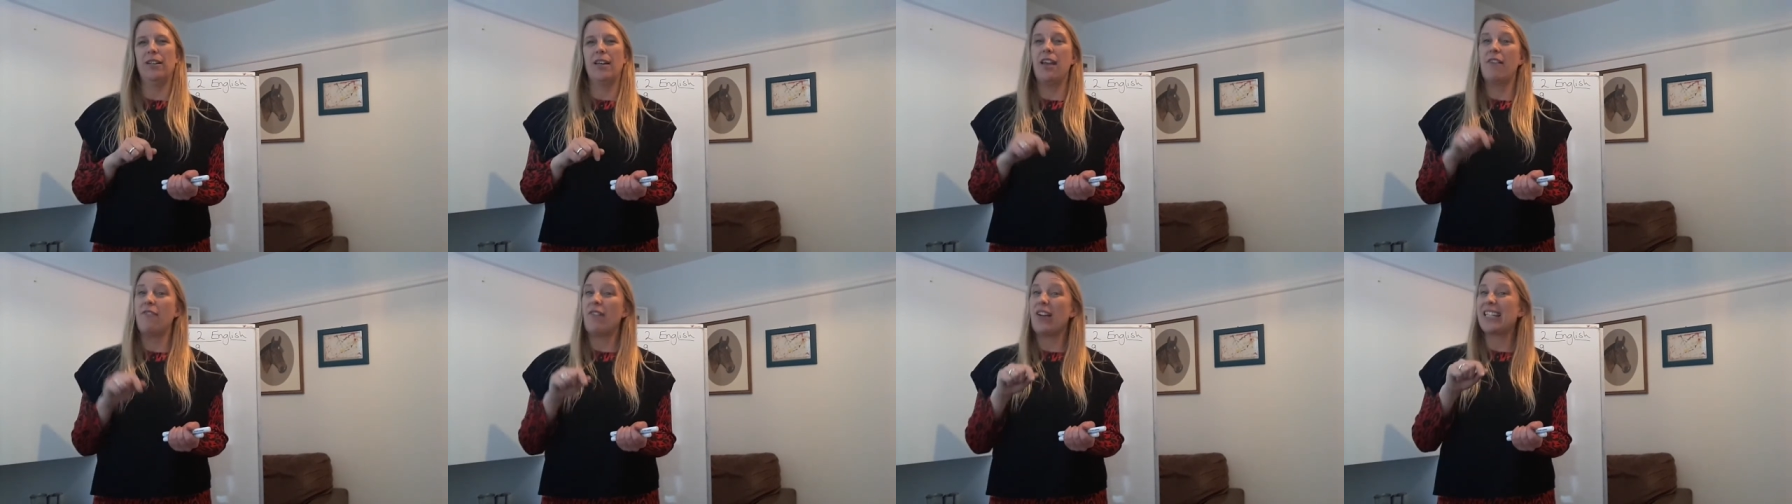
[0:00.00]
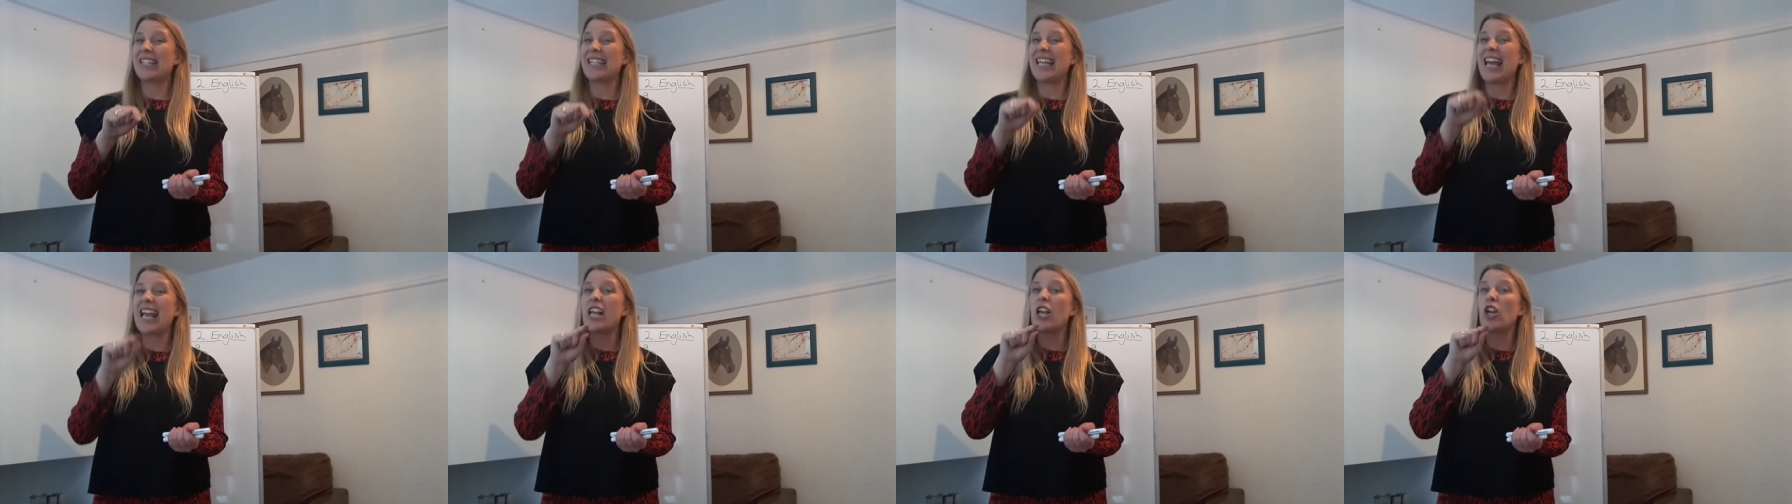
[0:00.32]
If I
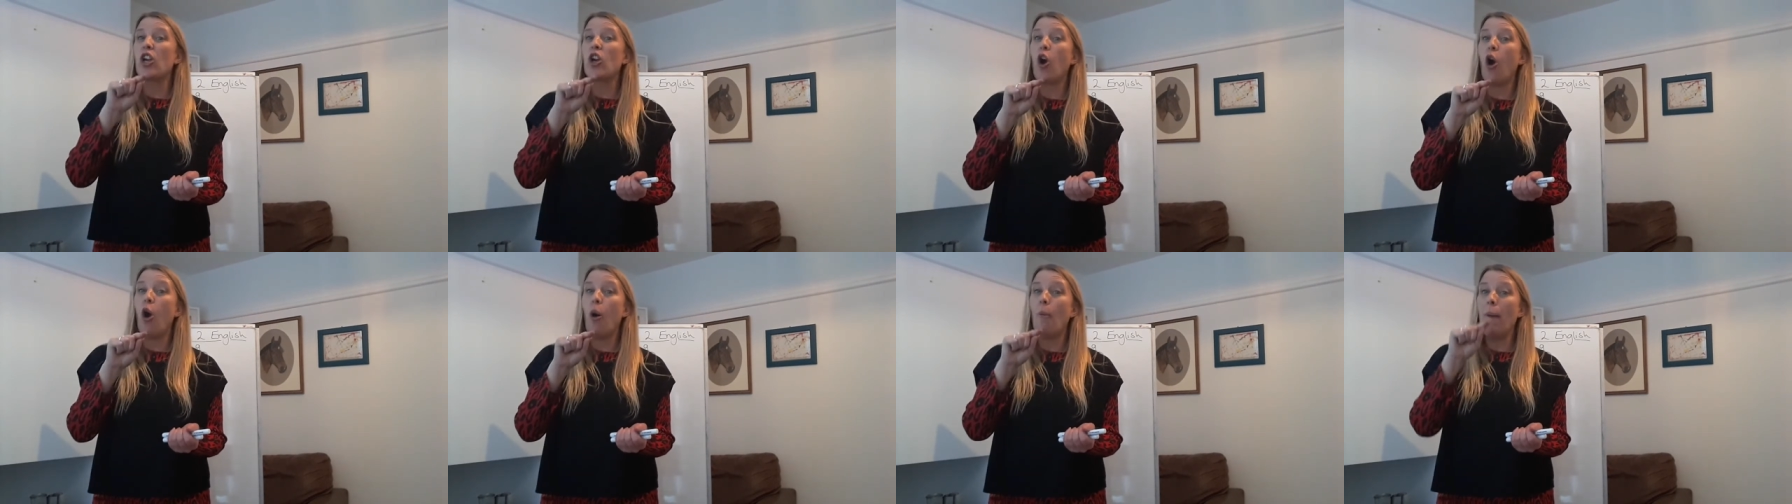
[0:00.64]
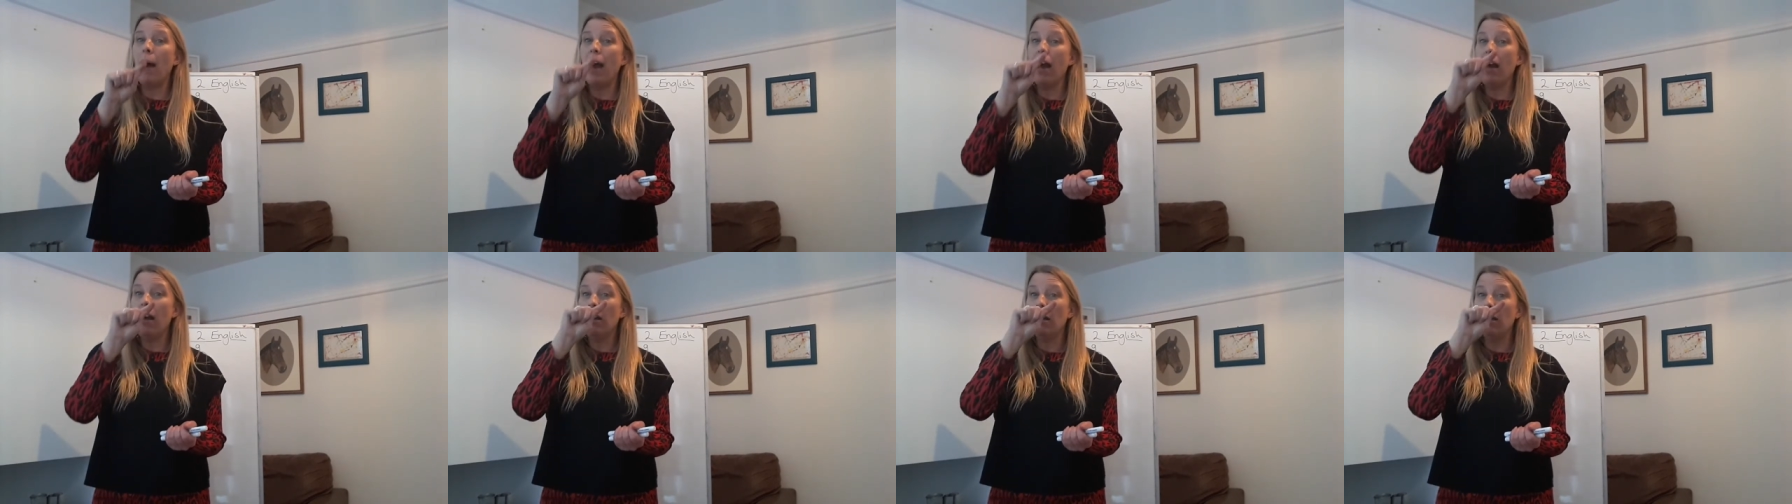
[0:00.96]
say
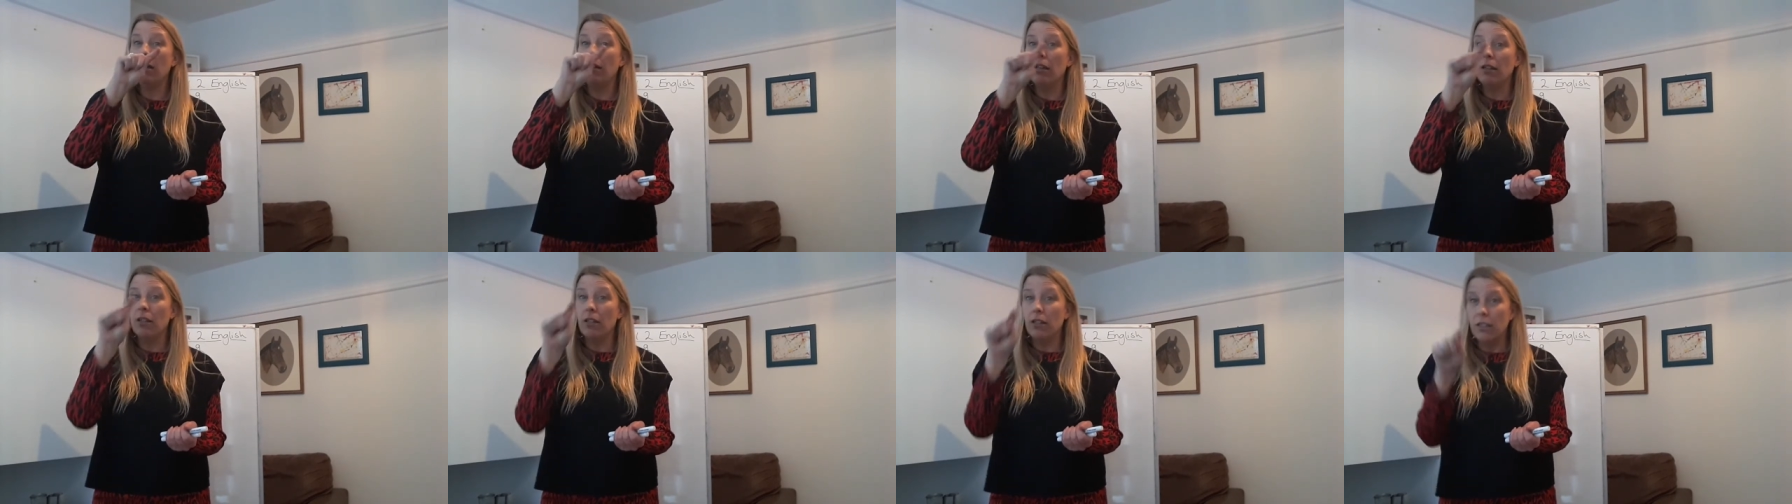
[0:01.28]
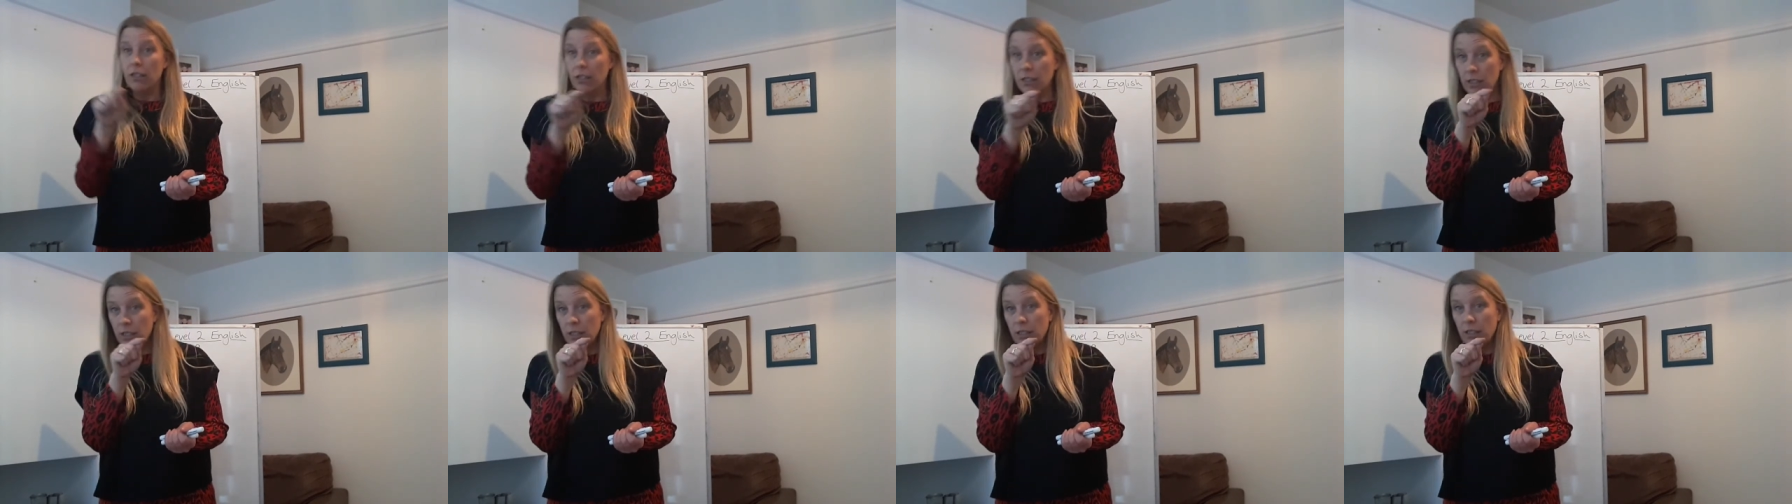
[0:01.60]
comma,
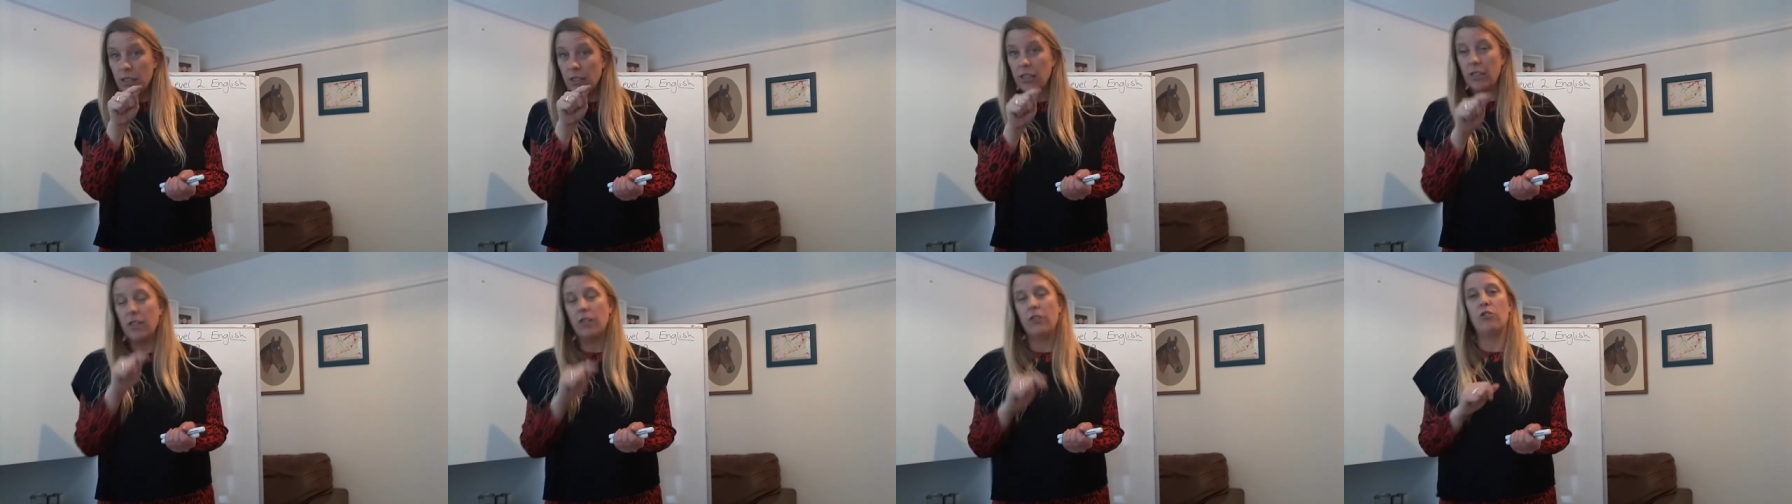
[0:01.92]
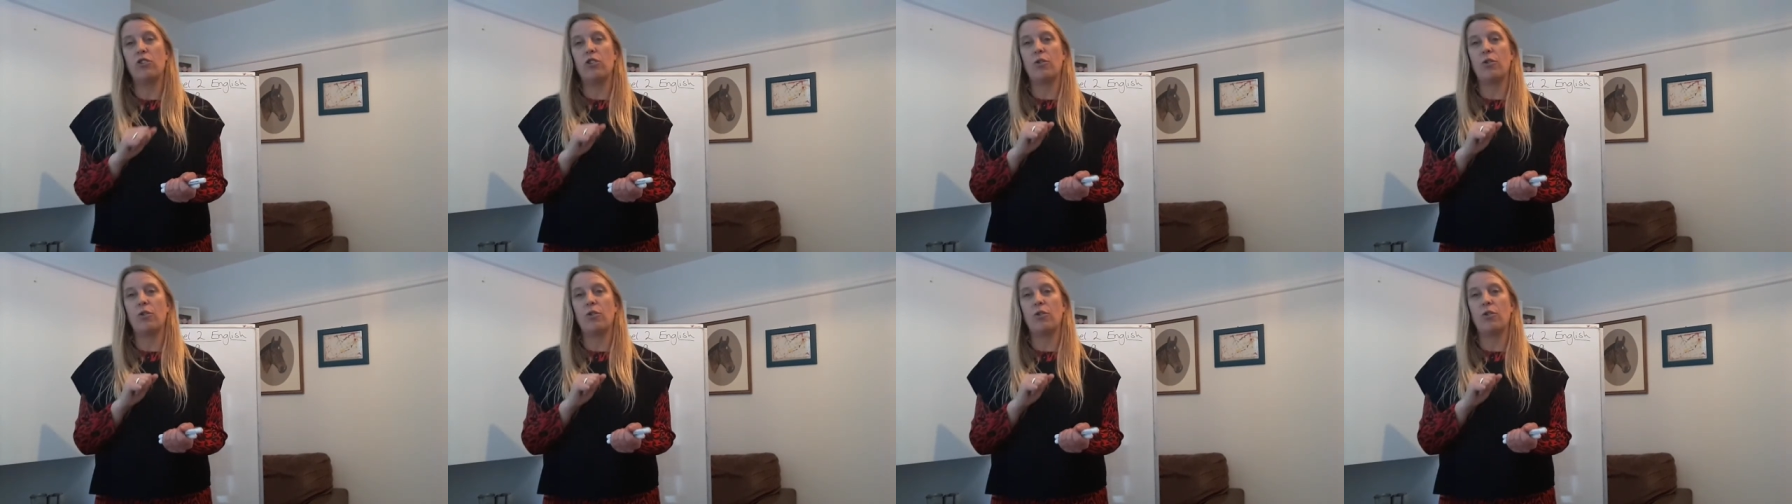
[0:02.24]
you